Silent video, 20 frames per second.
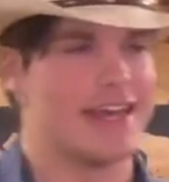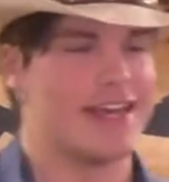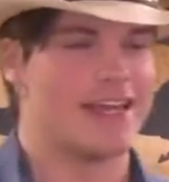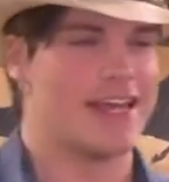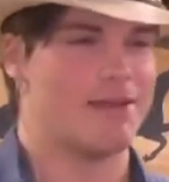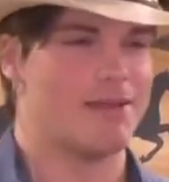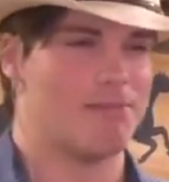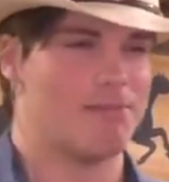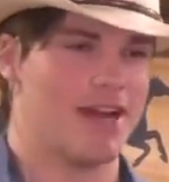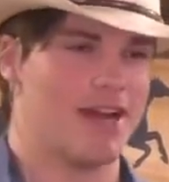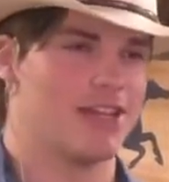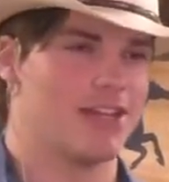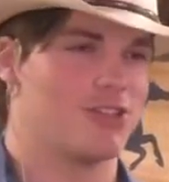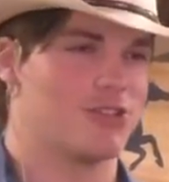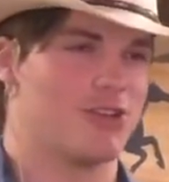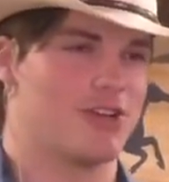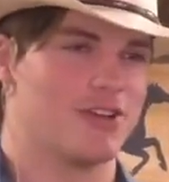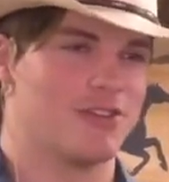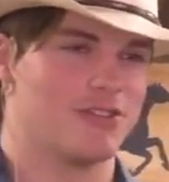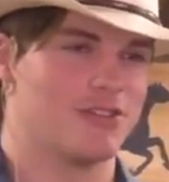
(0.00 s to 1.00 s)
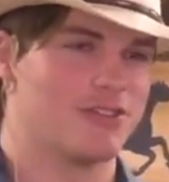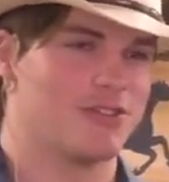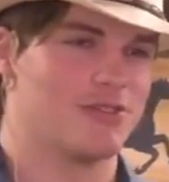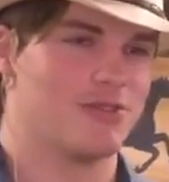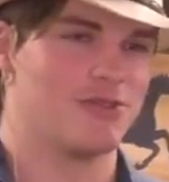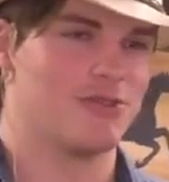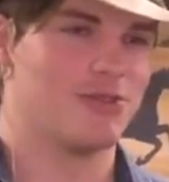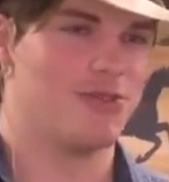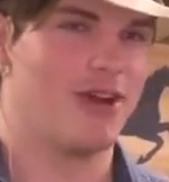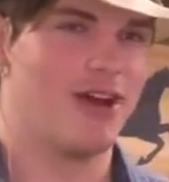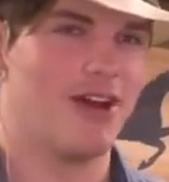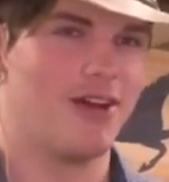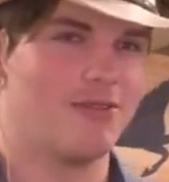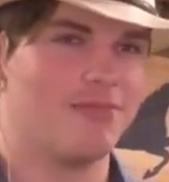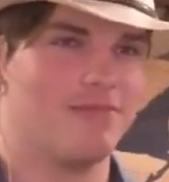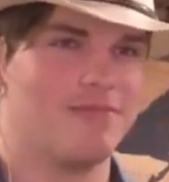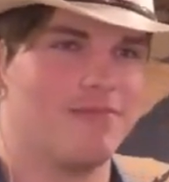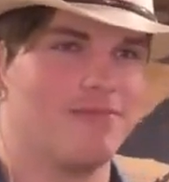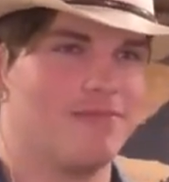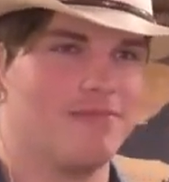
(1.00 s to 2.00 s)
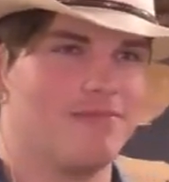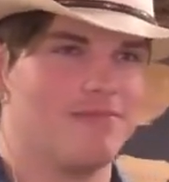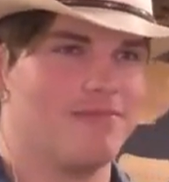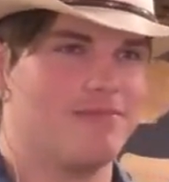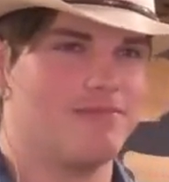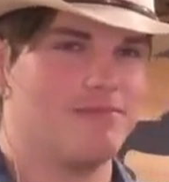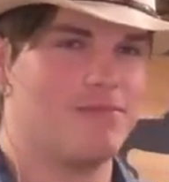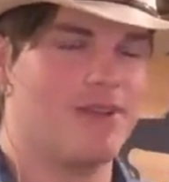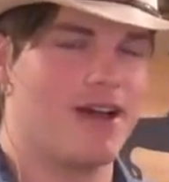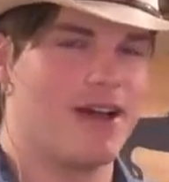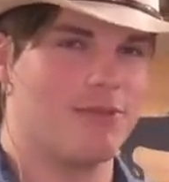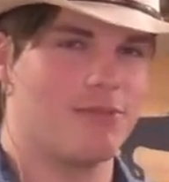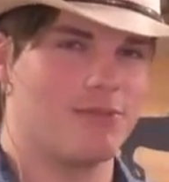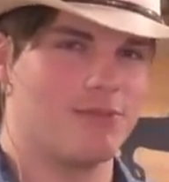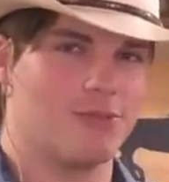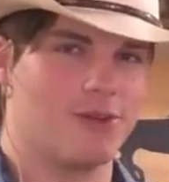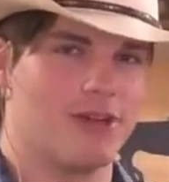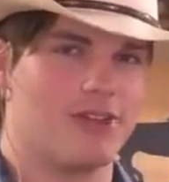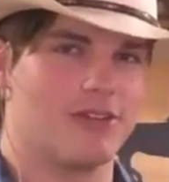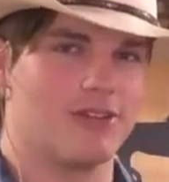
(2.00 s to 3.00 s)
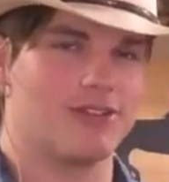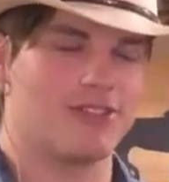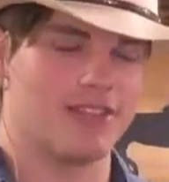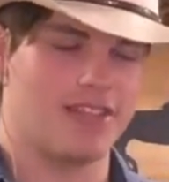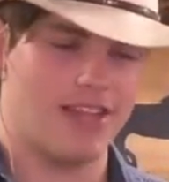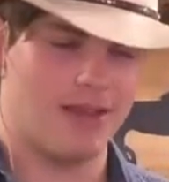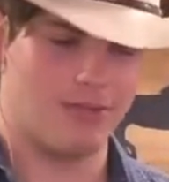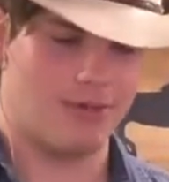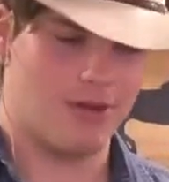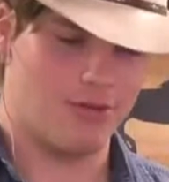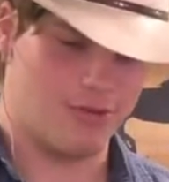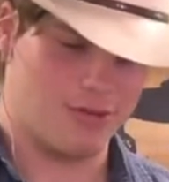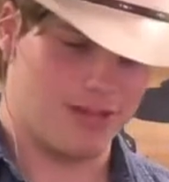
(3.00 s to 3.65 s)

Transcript: it had bike trails throughout. Not, well, there's a campground where the